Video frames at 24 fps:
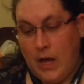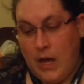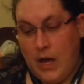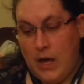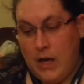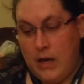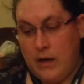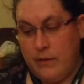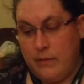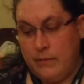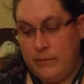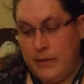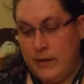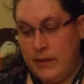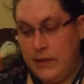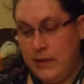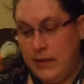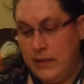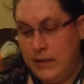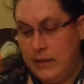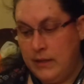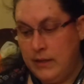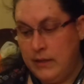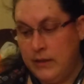um,
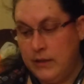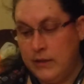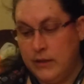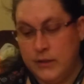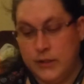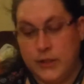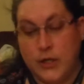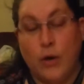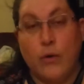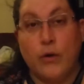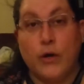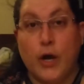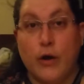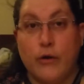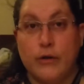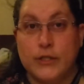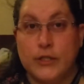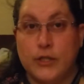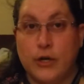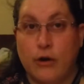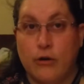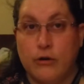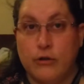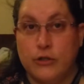don't go
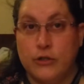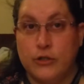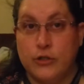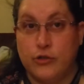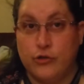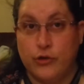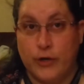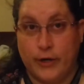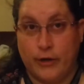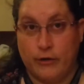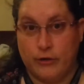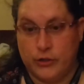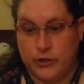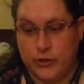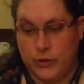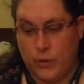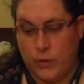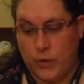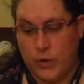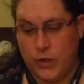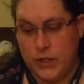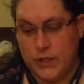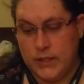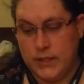to certain trigger
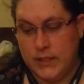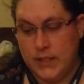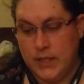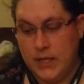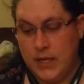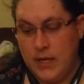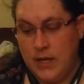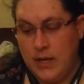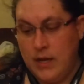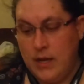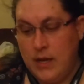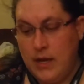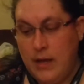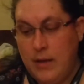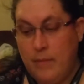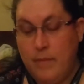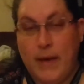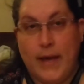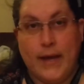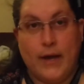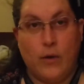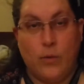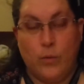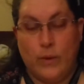stores,
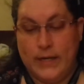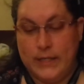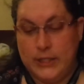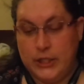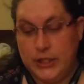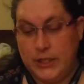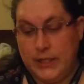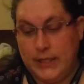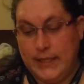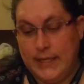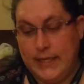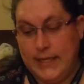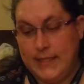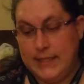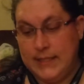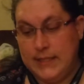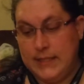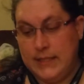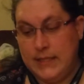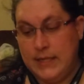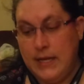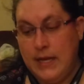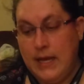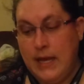make a wish
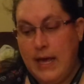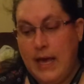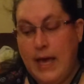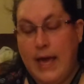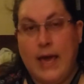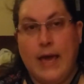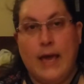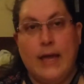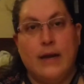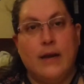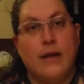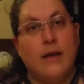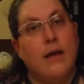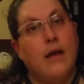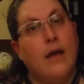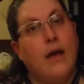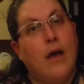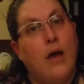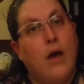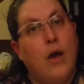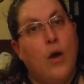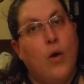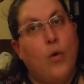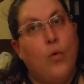list, and
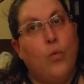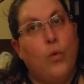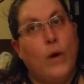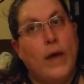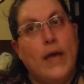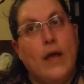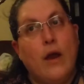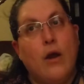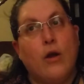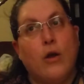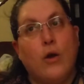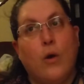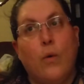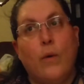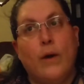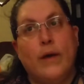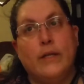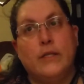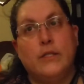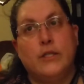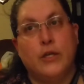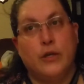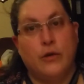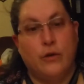we are
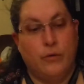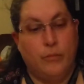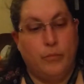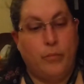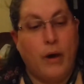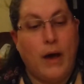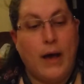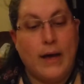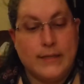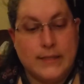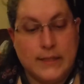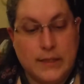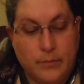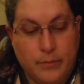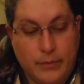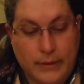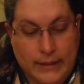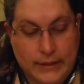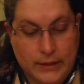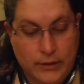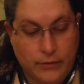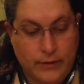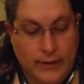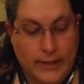going to
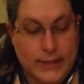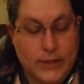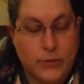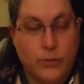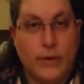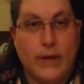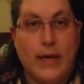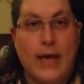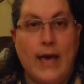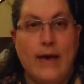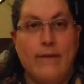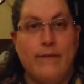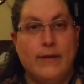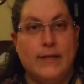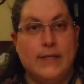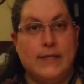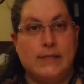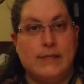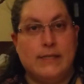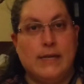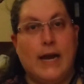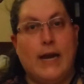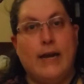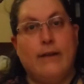possibly do this. We haven't
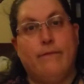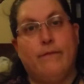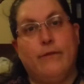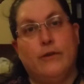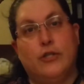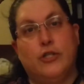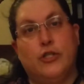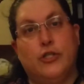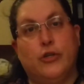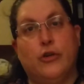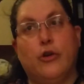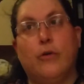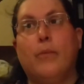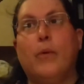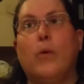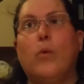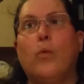decided for sure,